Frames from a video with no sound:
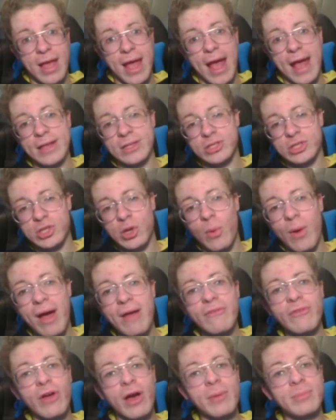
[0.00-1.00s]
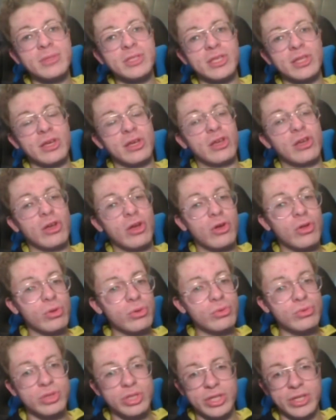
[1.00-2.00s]
And so I've come to the
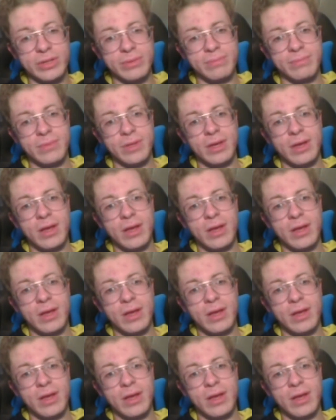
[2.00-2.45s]
conclusion